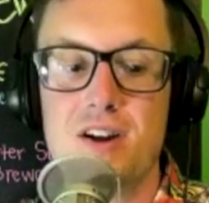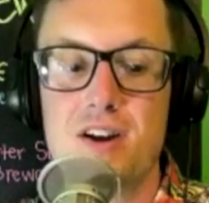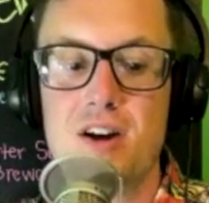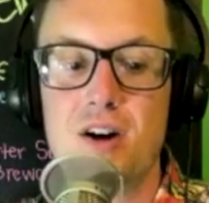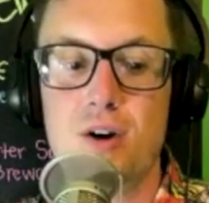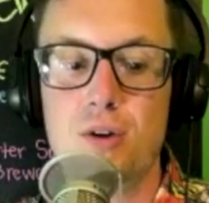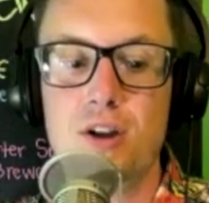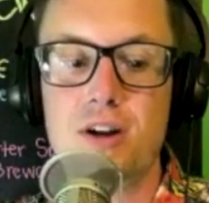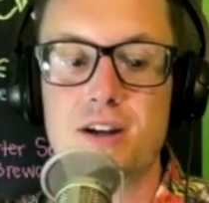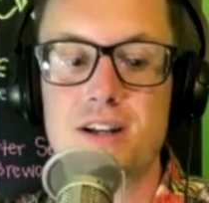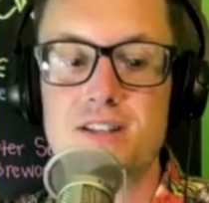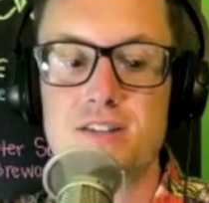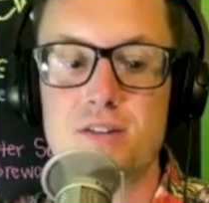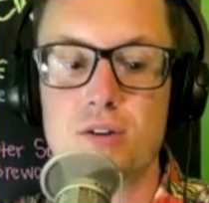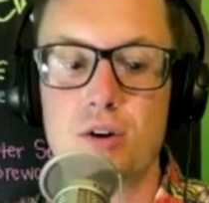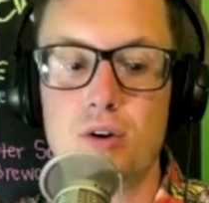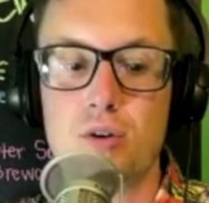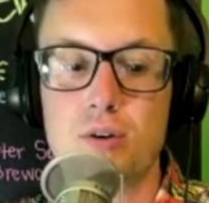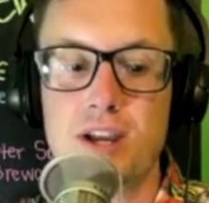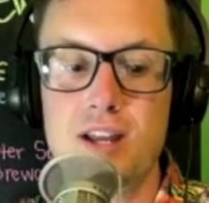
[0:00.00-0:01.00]
Oh, look, it's
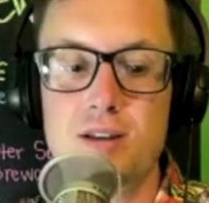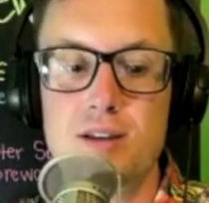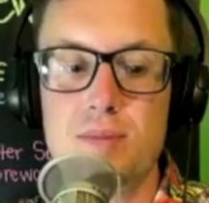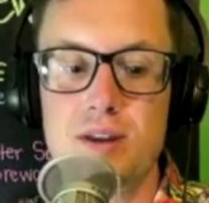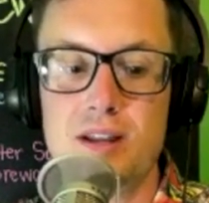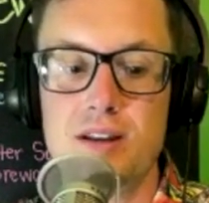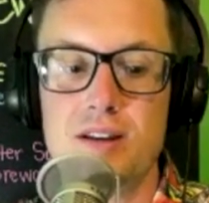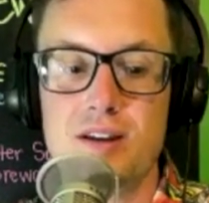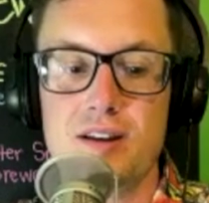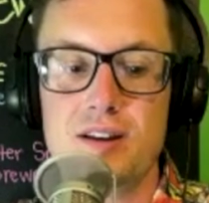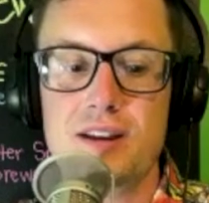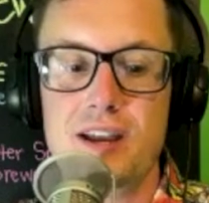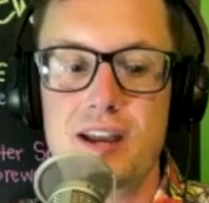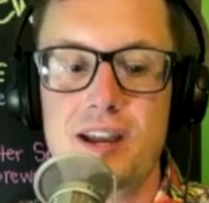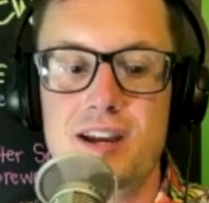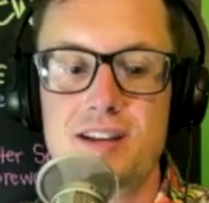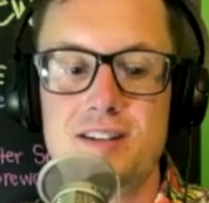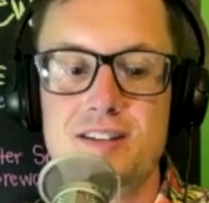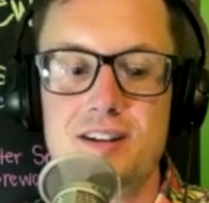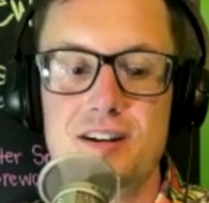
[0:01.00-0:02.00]
Nicole Kidman,
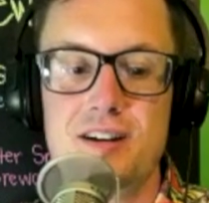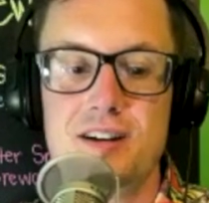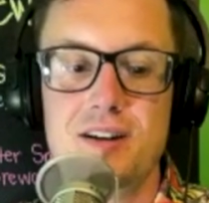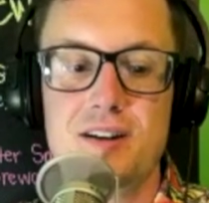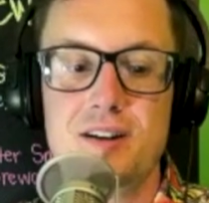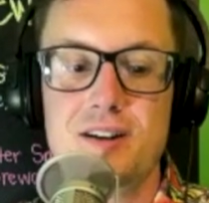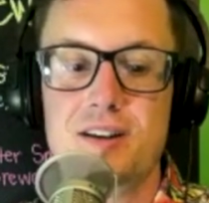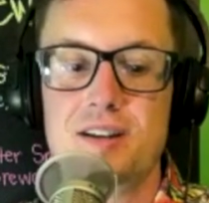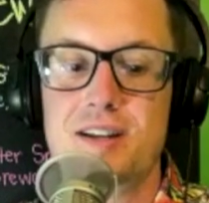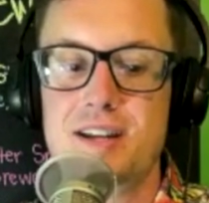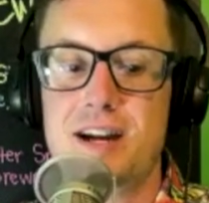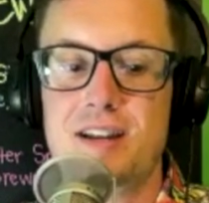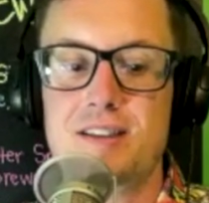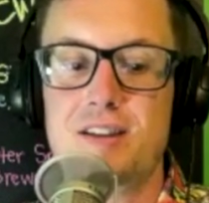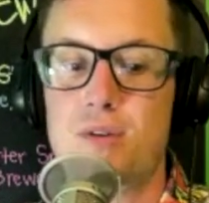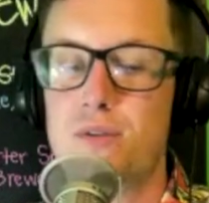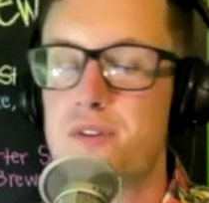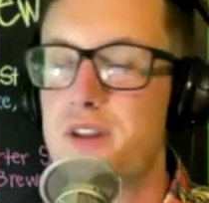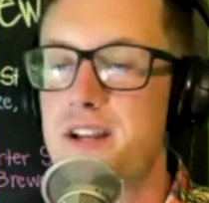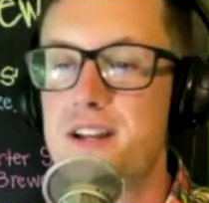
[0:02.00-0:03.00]
and yeah,
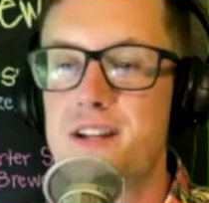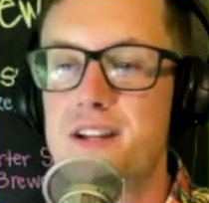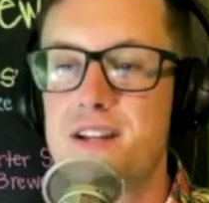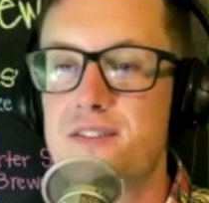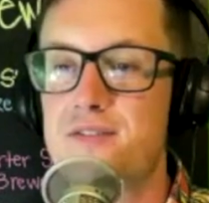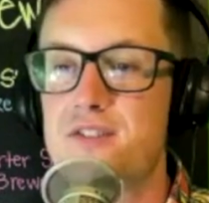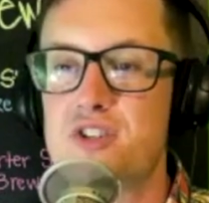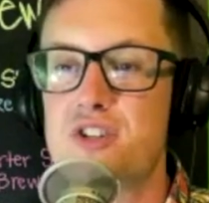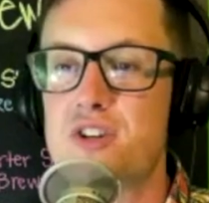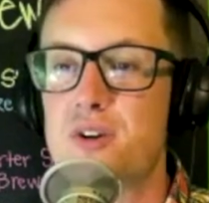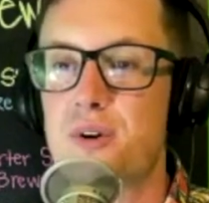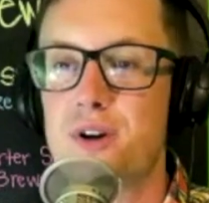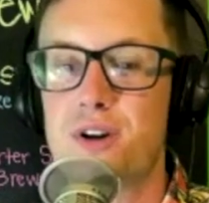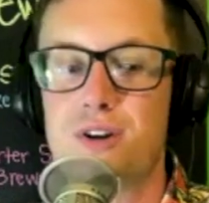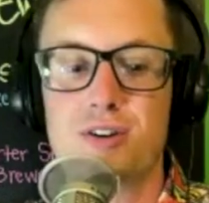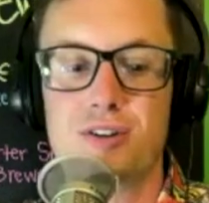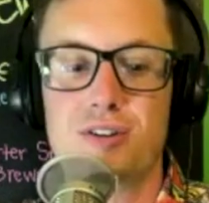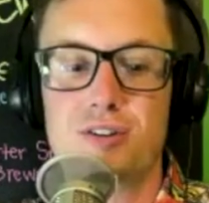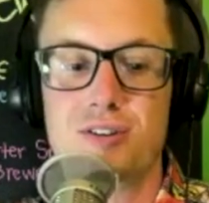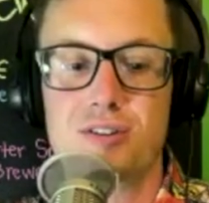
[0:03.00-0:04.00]
no, they didn't even show
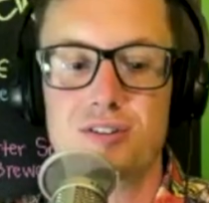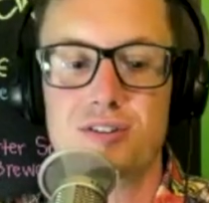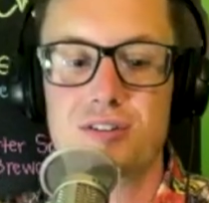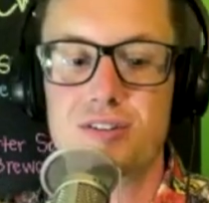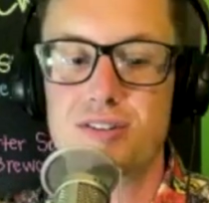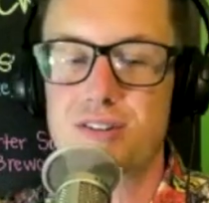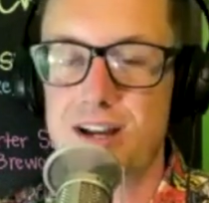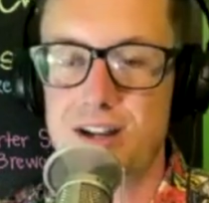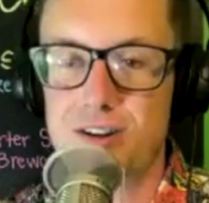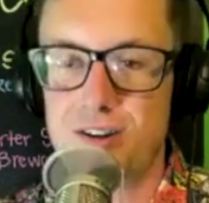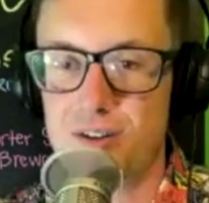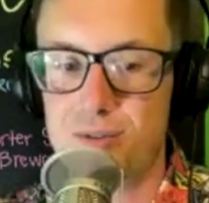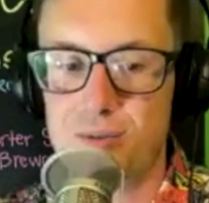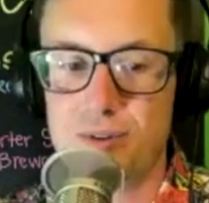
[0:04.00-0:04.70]
her at all,